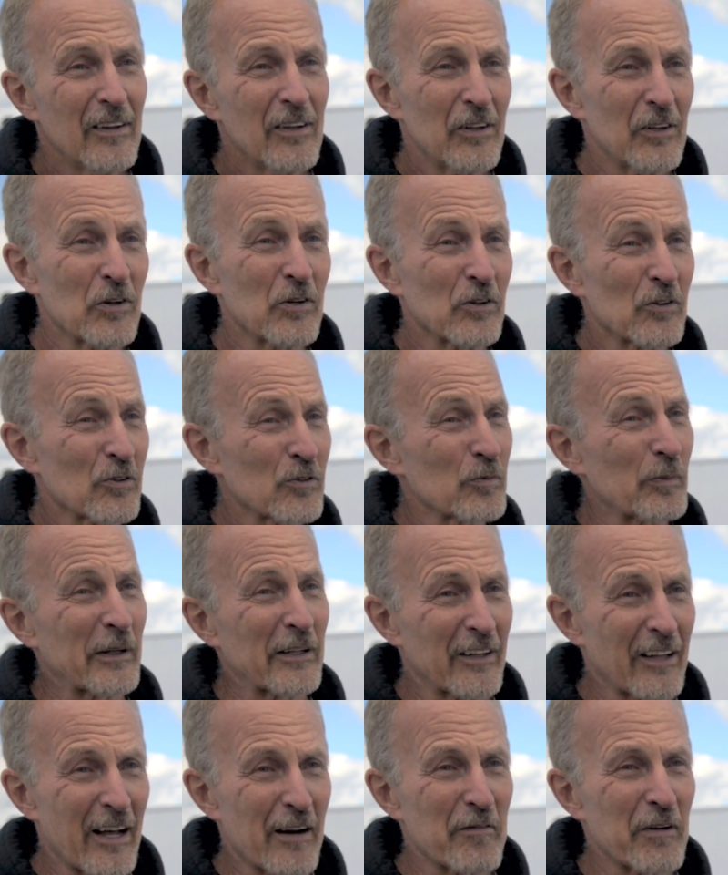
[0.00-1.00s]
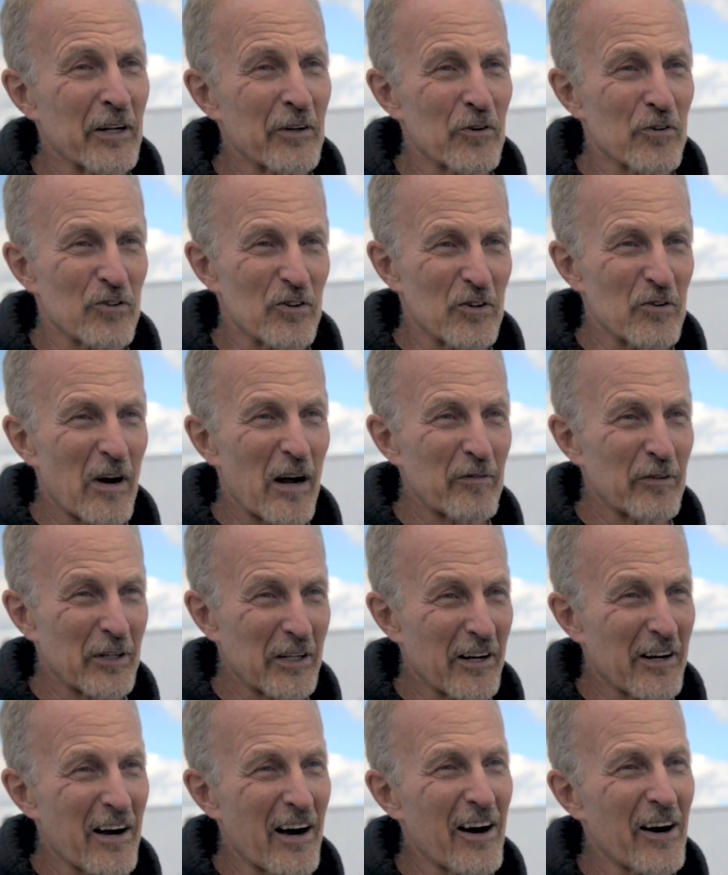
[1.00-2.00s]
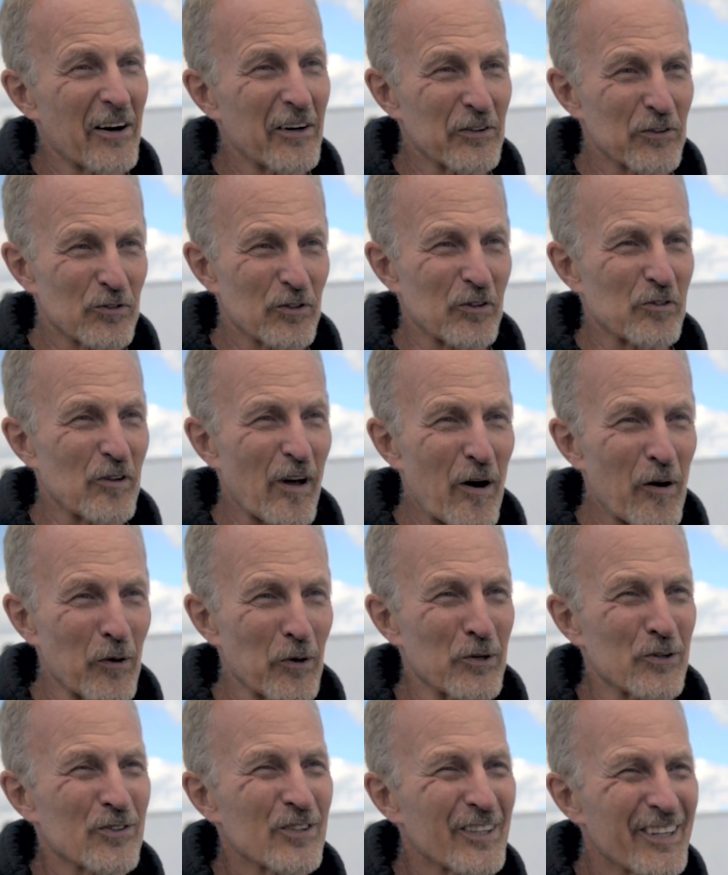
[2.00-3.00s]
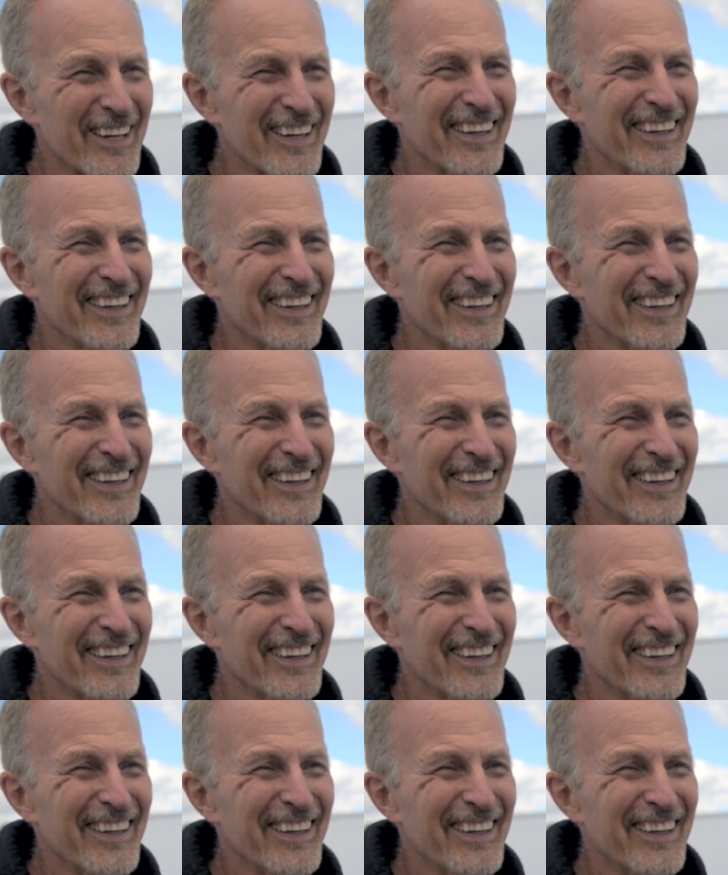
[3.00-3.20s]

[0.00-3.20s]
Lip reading: can spend a lot of energy driving a car in 6 hours.